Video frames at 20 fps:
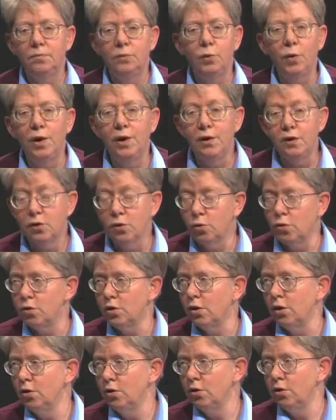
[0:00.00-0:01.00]
trade
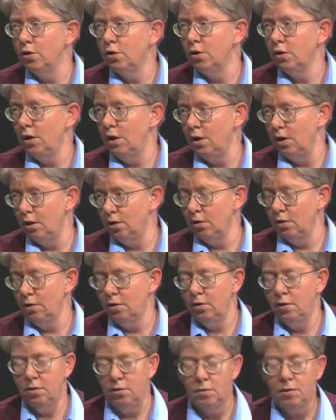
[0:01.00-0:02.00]
associations
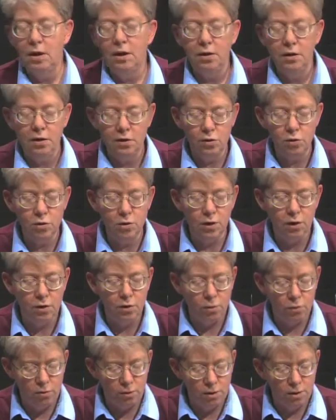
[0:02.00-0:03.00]
and, as you say,
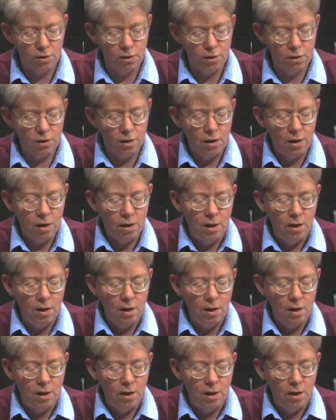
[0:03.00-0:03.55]
unions.